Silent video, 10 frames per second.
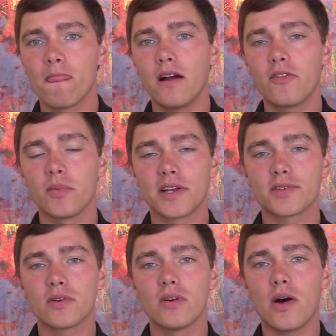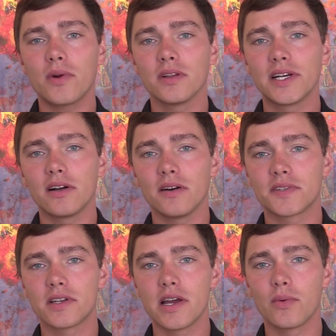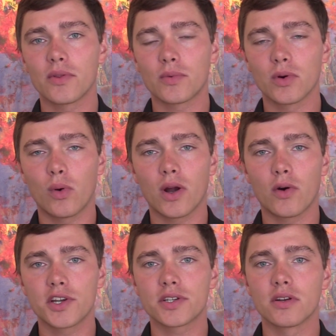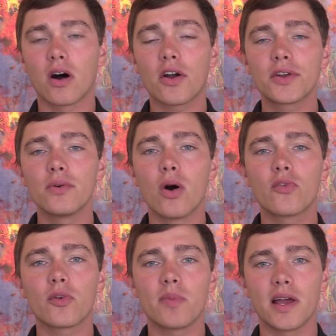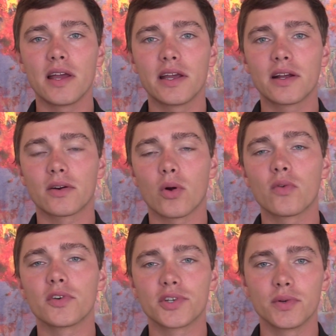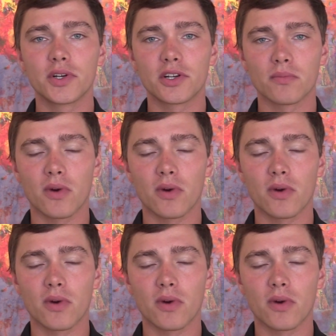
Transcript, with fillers: everybody, so I wanna lead off today with a real quick question. Are you overpaying or overdoing your